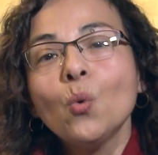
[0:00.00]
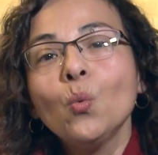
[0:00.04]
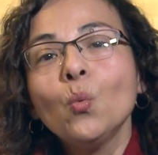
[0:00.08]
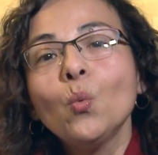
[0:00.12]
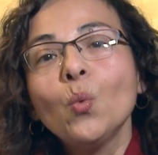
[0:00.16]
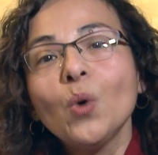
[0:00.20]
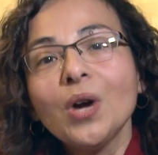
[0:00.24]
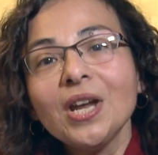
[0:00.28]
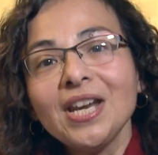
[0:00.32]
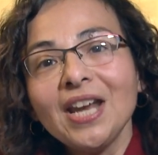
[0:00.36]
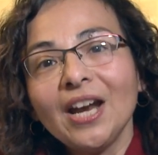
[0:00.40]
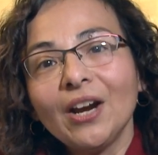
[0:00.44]

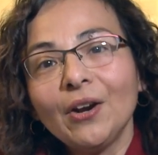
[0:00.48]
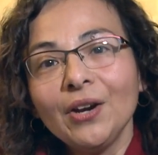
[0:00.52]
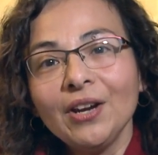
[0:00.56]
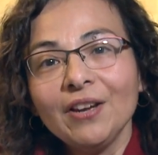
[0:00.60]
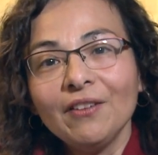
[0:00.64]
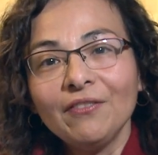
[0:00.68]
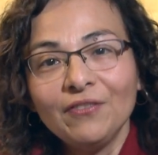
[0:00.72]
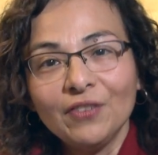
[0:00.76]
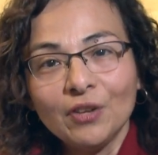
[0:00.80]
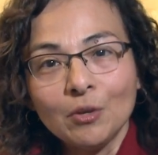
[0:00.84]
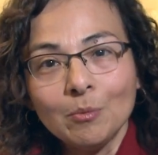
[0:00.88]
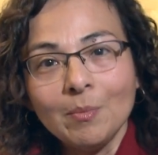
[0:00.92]
One
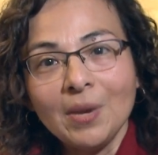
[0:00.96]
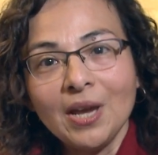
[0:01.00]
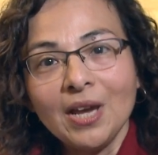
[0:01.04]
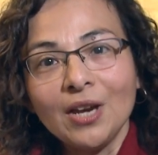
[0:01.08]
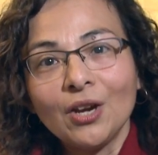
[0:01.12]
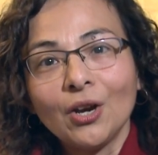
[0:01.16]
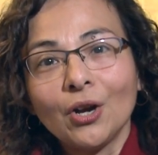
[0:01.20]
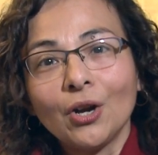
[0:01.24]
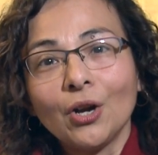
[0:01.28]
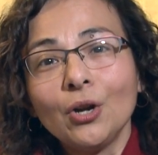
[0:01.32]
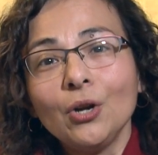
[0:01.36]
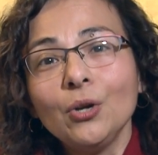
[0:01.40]
area
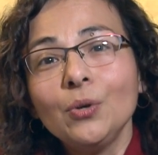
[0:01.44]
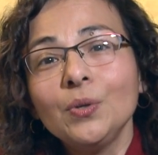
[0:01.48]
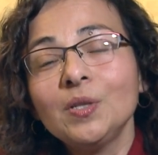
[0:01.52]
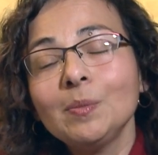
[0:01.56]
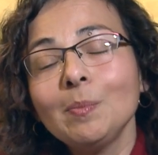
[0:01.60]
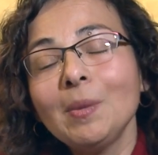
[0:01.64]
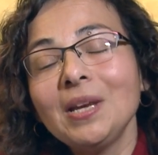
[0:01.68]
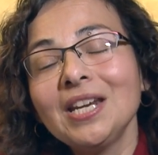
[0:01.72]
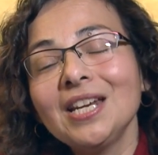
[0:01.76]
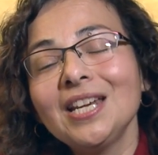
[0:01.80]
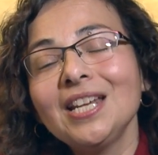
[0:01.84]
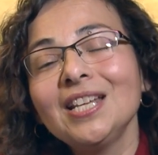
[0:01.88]
filmmaker who
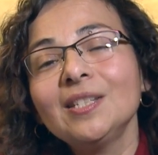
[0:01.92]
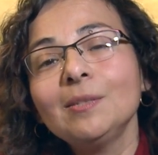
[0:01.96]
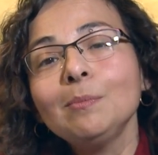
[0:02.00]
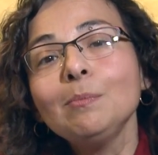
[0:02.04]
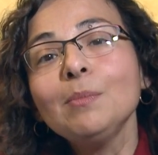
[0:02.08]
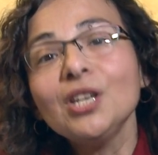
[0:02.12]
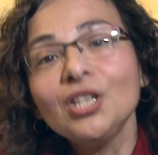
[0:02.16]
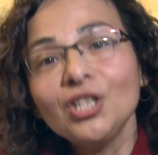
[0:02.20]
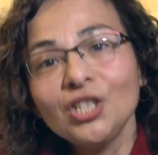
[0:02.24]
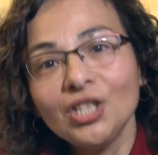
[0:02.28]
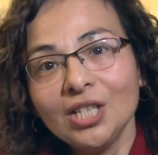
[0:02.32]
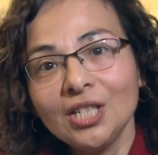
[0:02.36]
has made it his
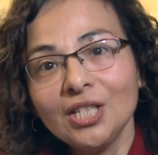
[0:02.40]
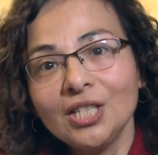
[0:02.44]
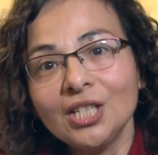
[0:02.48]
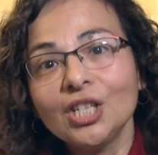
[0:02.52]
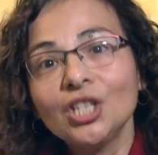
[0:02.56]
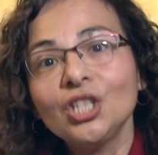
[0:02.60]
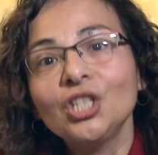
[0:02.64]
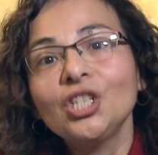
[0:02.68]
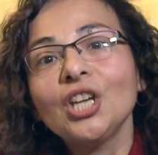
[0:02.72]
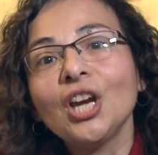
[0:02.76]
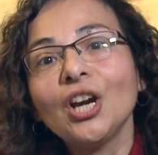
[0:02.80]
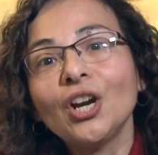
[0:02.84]
mission
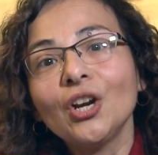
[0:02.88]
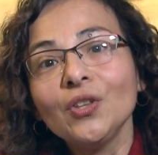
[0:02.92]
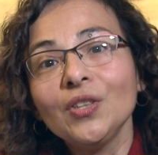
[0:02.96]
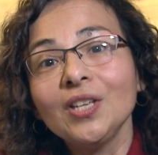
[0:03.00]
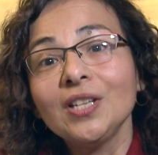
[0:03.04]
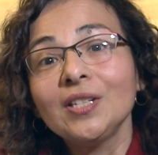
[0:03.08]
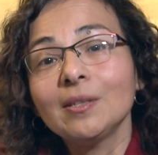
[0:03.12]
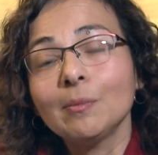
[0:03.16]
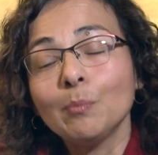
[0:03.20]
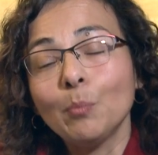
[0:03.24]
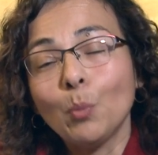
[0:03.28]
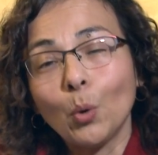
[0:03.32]
to share
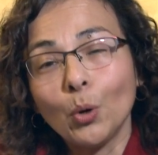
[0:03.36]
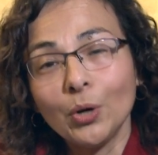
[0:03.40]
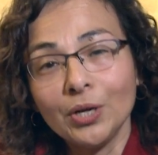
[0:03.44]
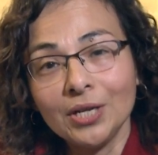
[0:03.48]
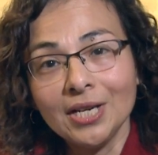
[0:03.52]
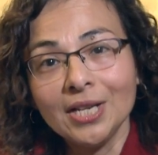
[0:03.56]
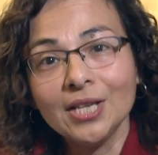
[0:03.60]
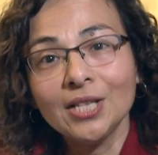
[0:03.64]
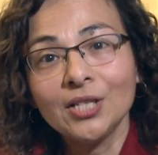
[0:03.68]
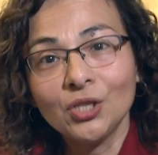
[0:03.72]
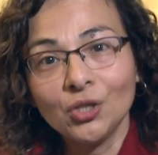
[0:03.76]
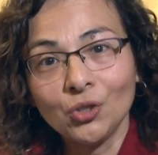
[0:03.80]
these
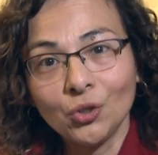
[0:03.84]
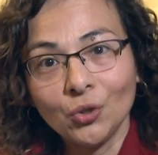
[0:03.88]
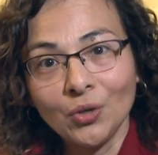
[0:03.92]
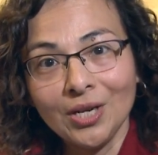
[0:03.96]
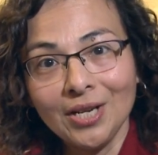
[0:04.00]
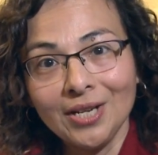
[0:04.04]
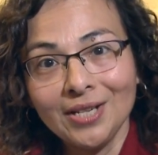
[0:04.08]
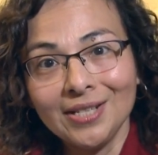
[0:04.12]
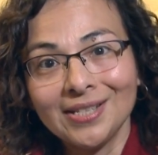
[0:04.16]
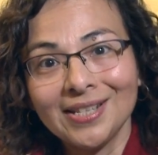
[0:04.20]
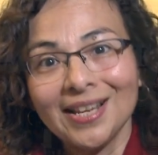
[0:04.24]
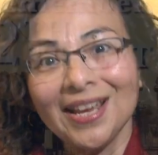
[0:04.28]
important
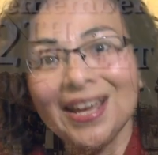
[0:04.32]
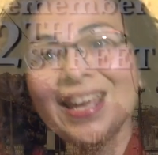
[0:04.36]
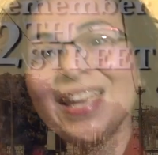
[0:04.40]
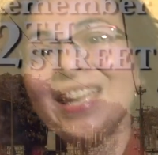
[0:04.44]
histories